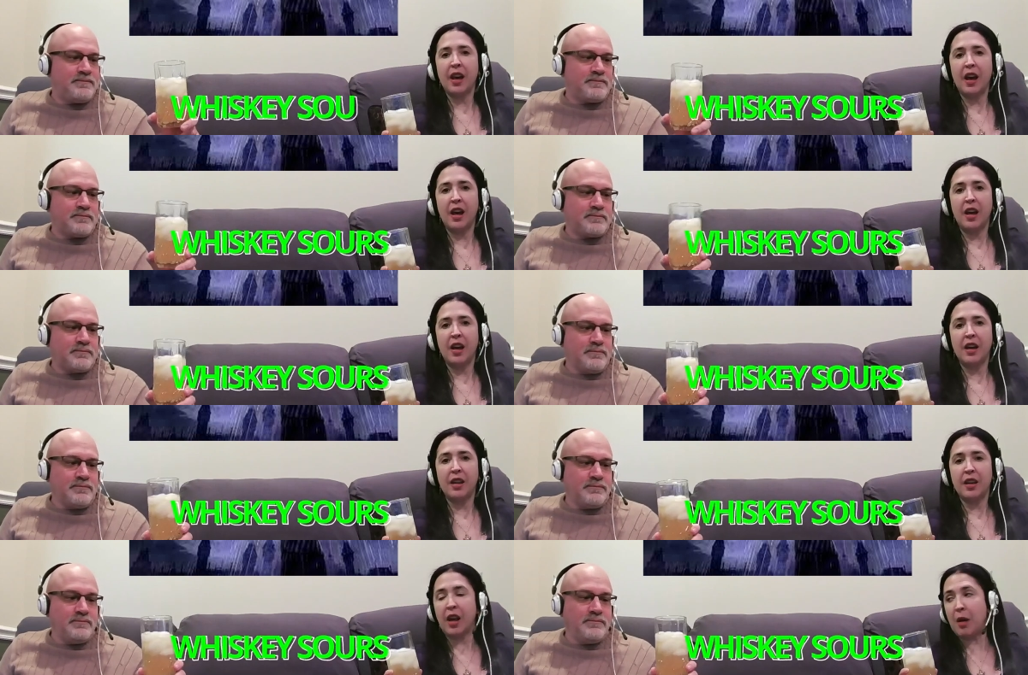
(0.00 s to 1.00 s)
Speaker 1: uh,
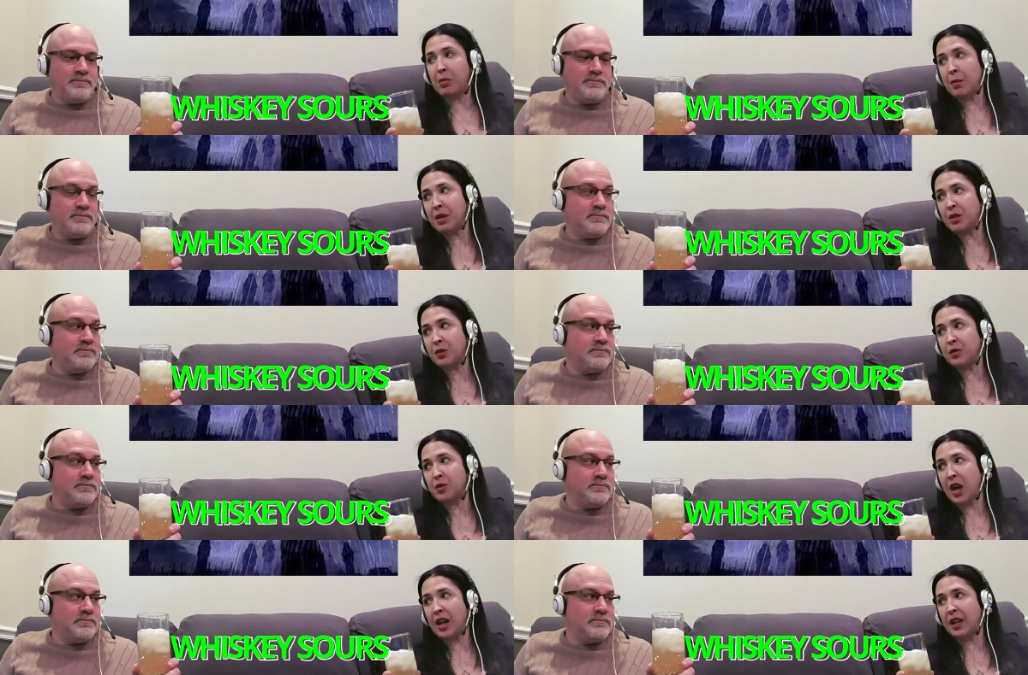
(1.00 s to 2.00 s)
compliments of
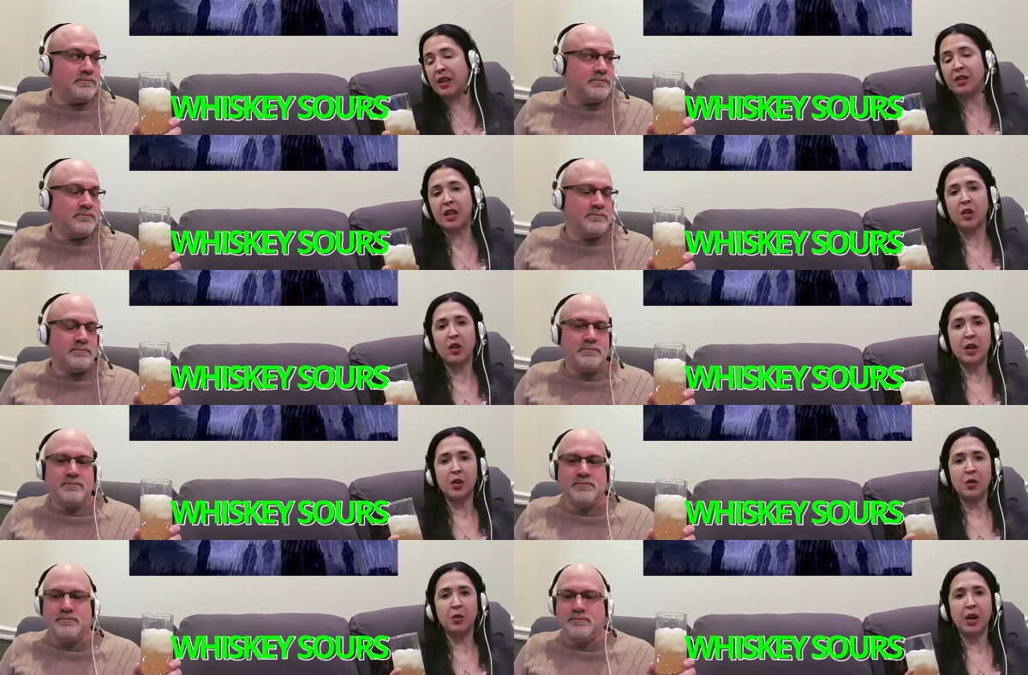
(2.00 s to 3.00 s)
John at Thicker
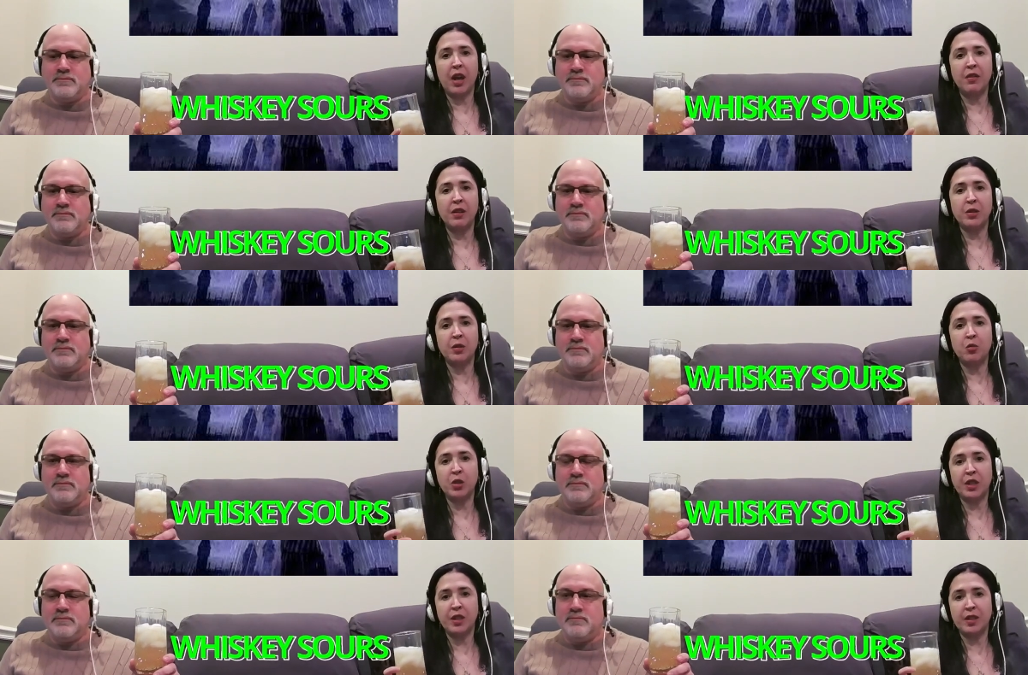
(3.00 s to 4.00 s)
Liquor, we're having some
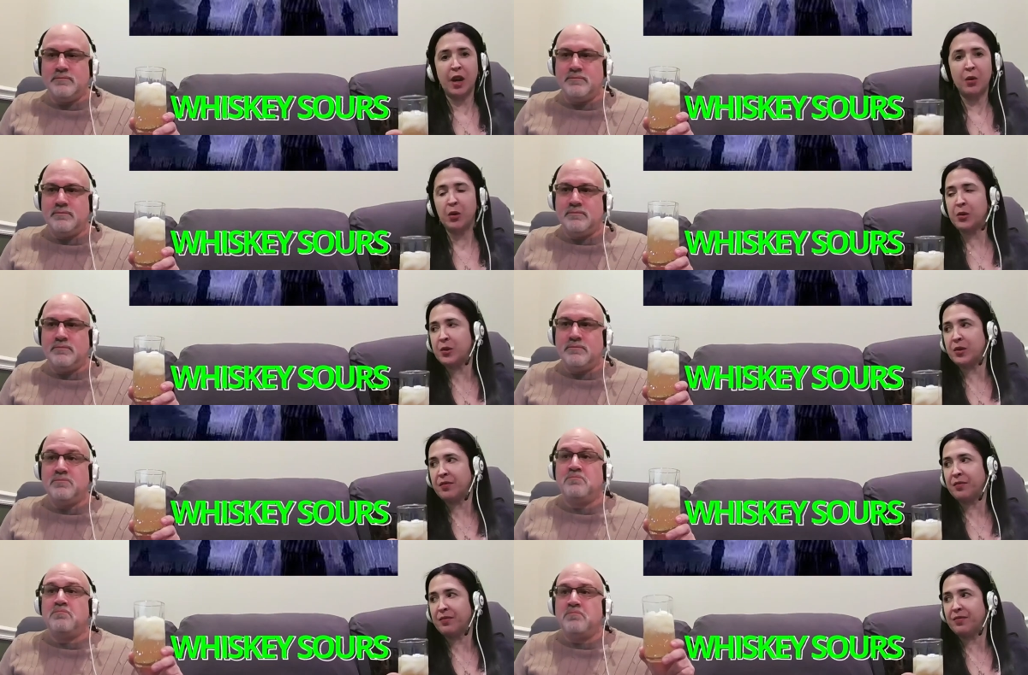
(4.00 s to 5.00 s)
whiskey sours.
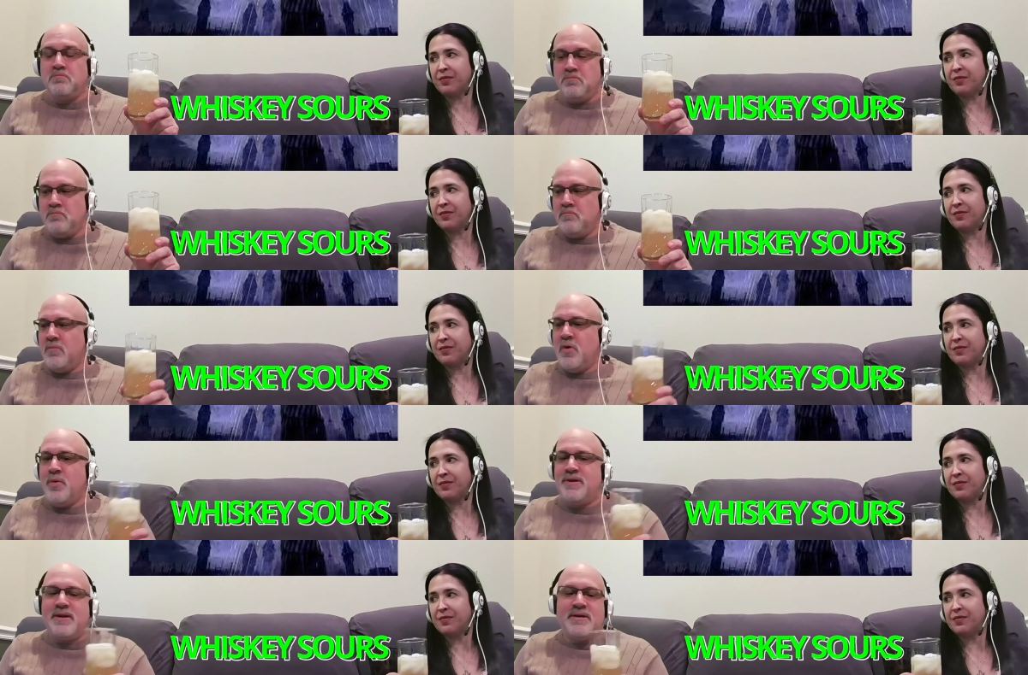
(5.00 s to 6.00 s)

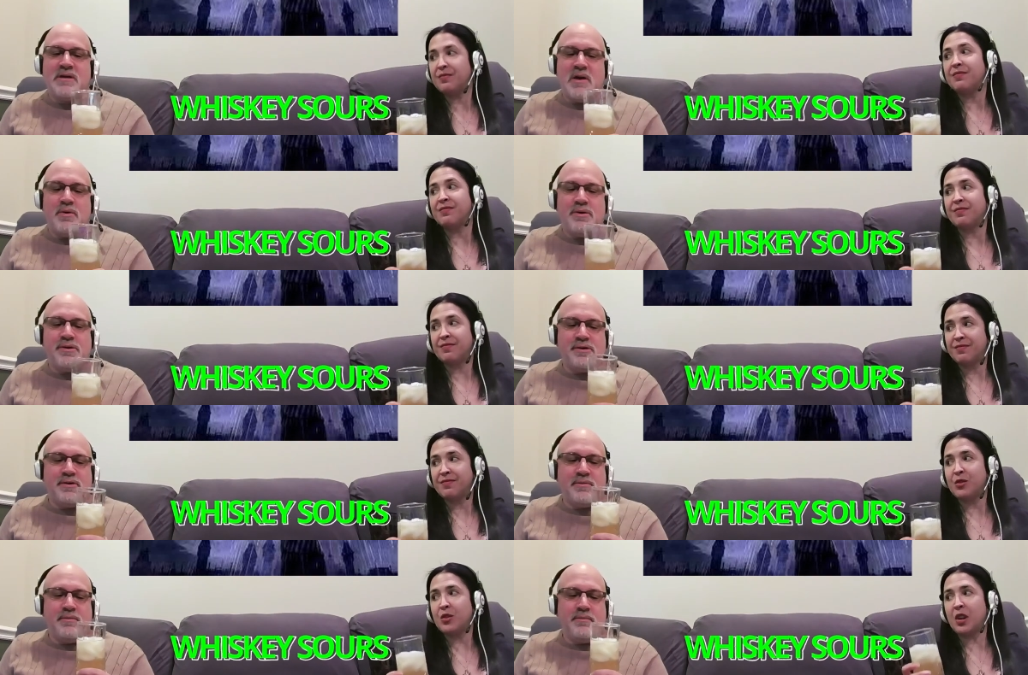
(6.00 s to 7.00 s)
Speaker 2: Whiskey sours.
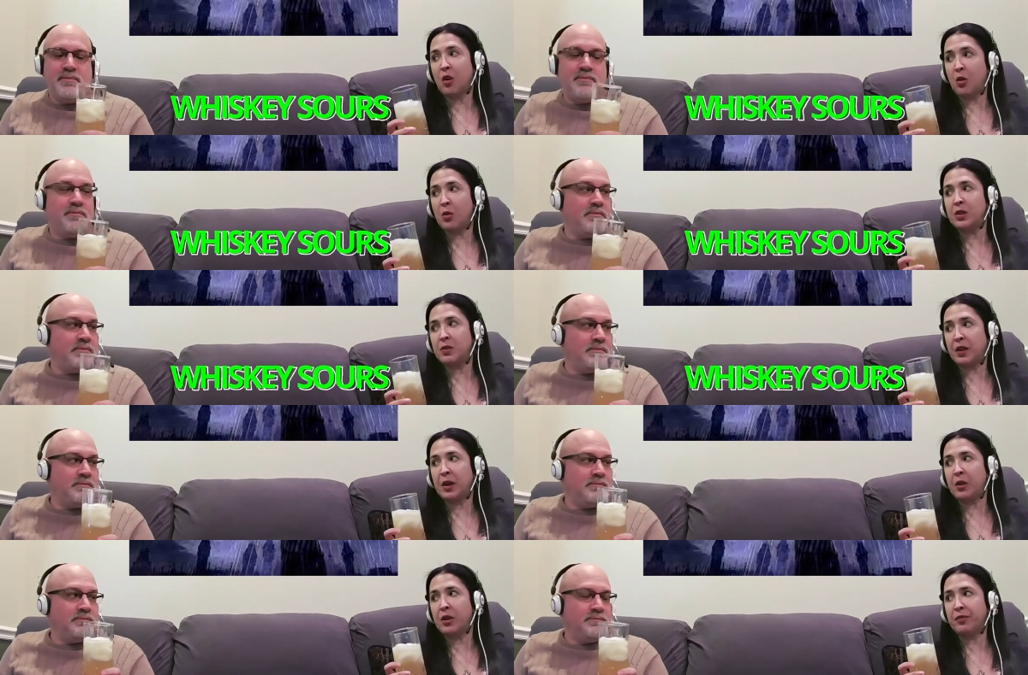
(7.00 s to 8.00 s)
Speaker 1: Which are always
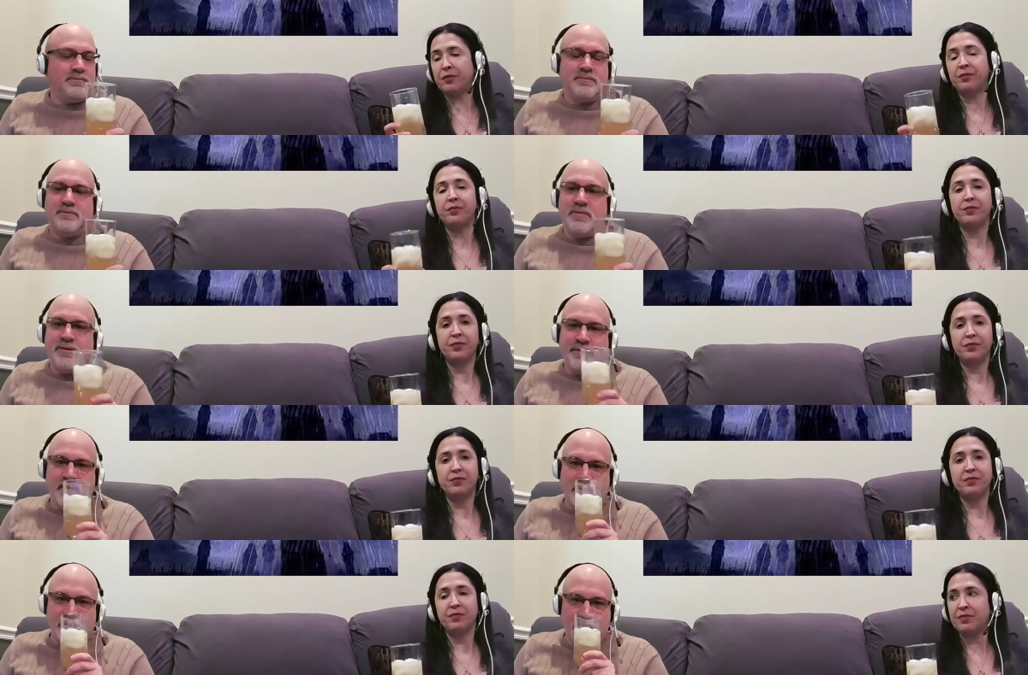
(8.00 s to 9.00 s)
very good.
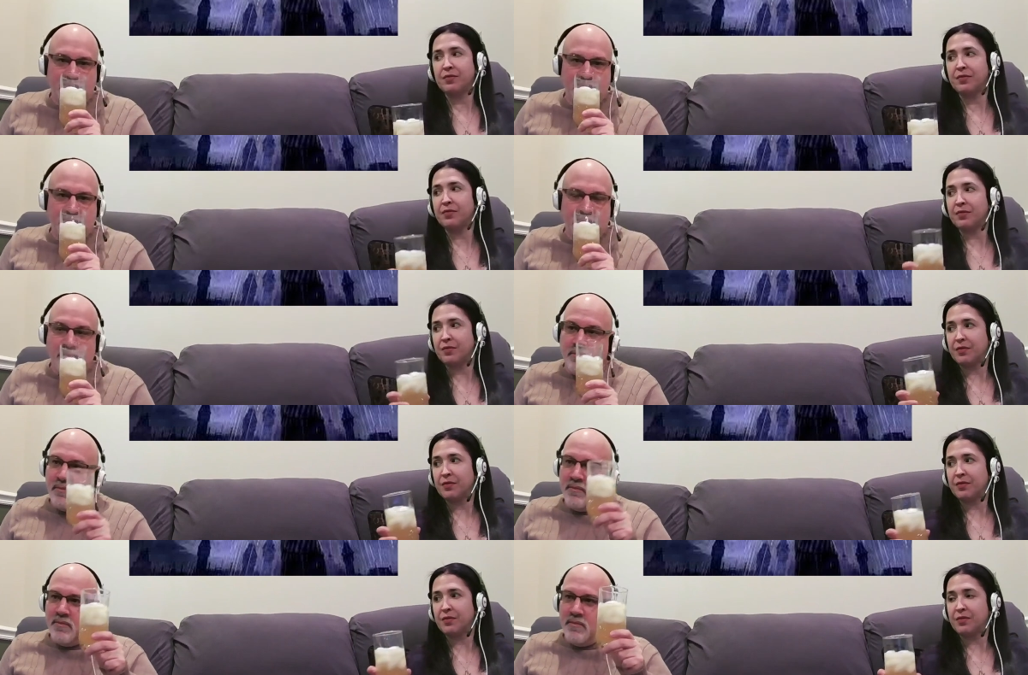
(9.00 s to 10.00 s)
Speaker 2: Perfect.
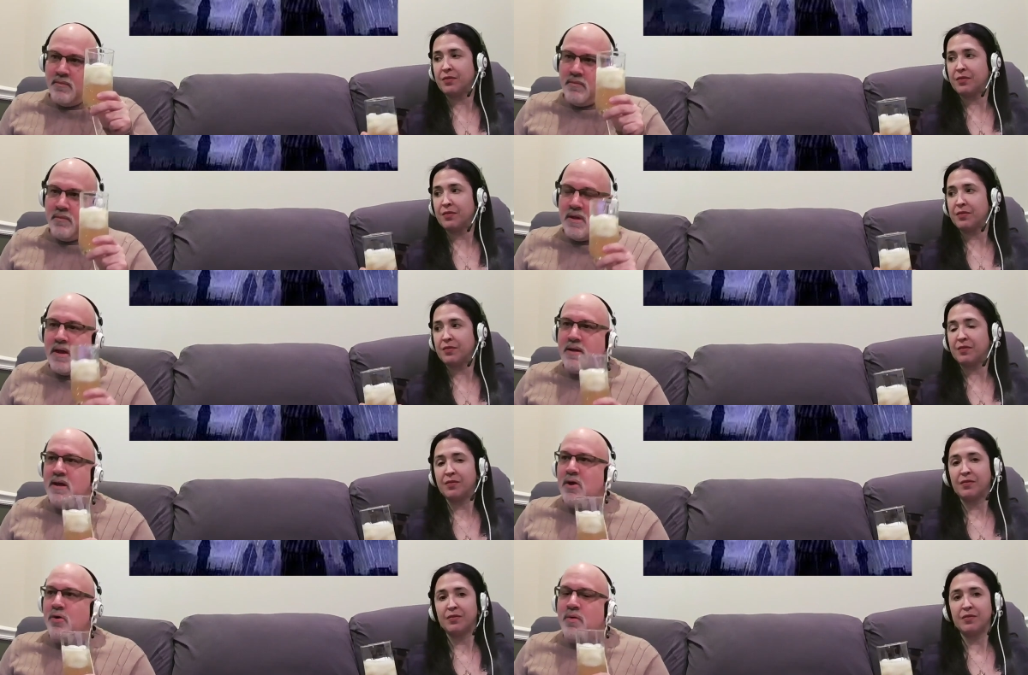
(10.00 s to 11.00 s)
Yeah,
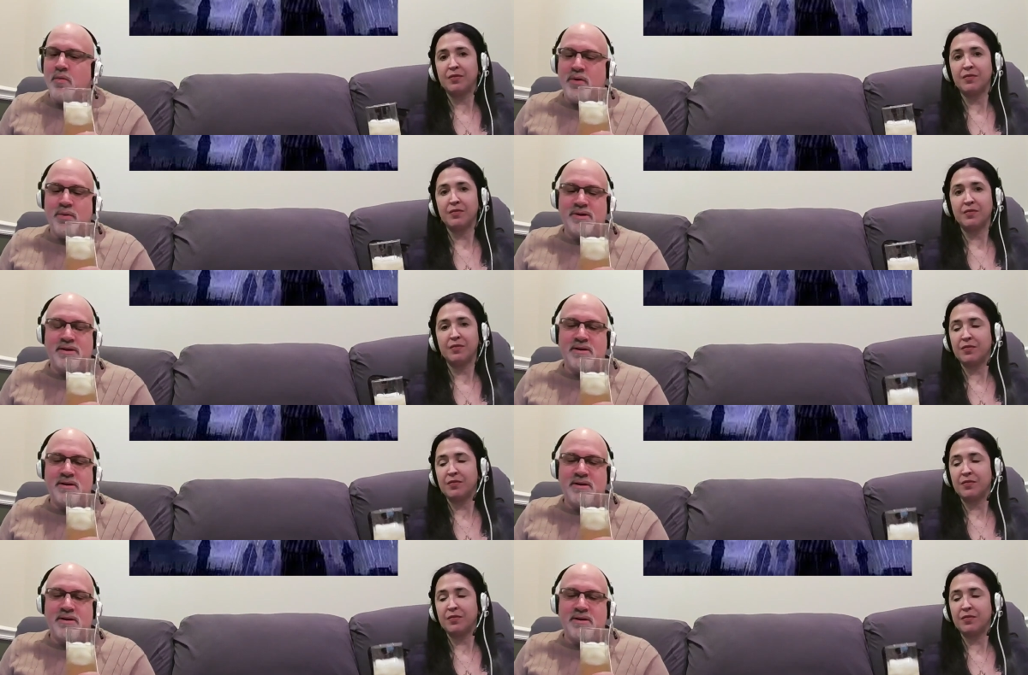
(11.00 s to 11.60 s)
can't go wrong with whiskey